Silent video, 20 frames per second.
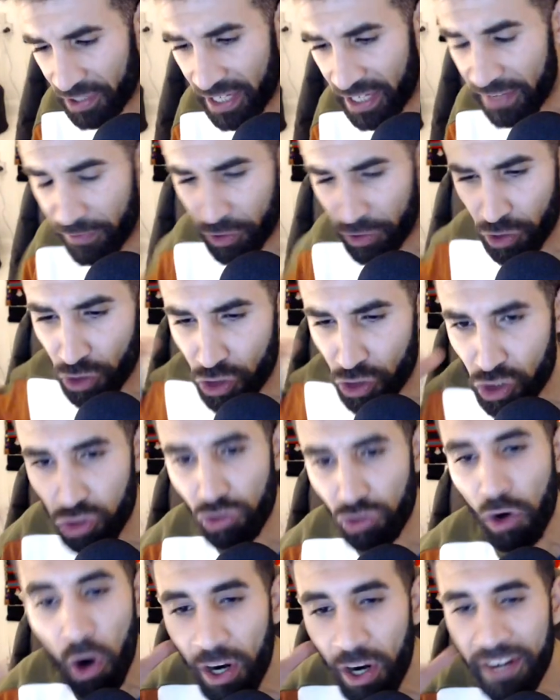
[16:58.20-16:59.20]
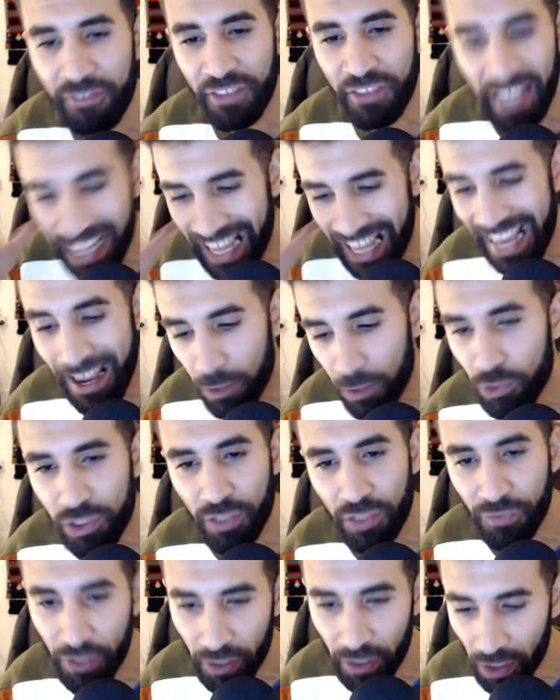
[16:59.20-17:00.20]
than ever to drive that out
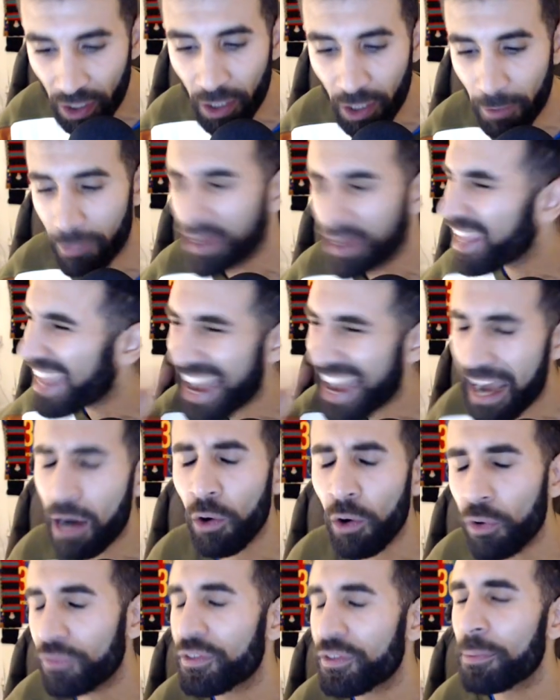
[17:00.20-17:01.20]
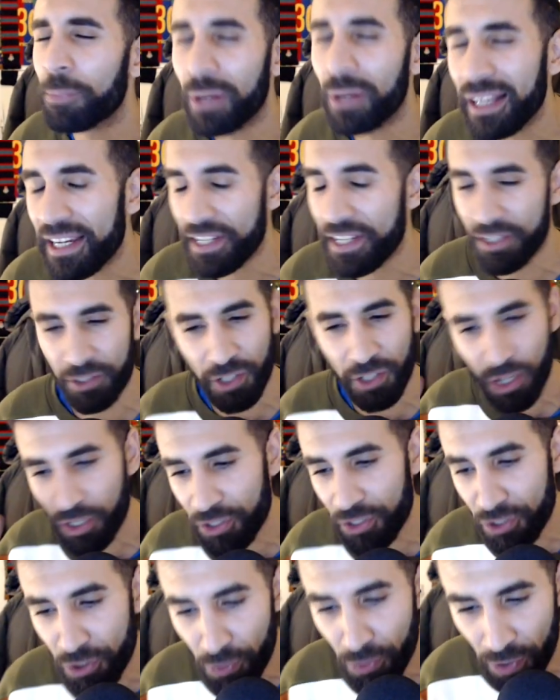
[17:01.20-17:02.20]
of the club, out of the players
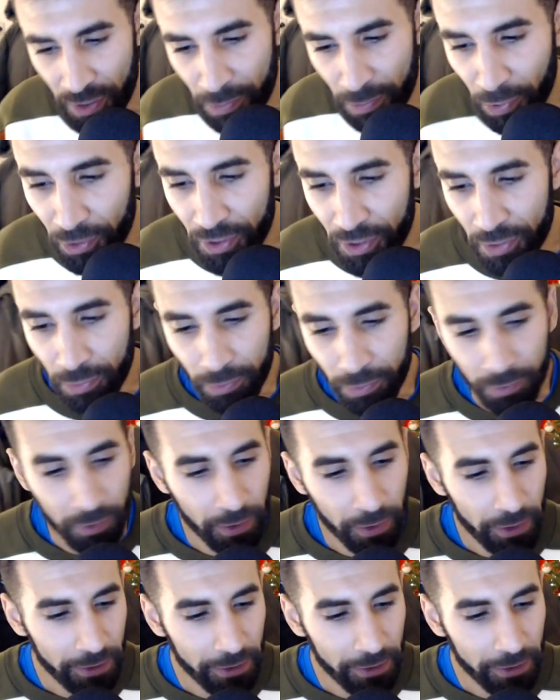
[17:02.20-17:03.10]
as soon as possible.